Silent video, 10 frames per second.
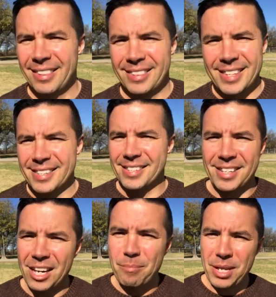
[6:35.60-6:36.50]
this is
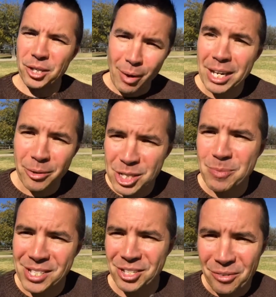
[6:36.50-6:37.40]
going to be a great
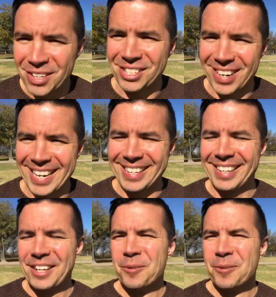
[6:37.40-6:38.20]
Christmas service, right?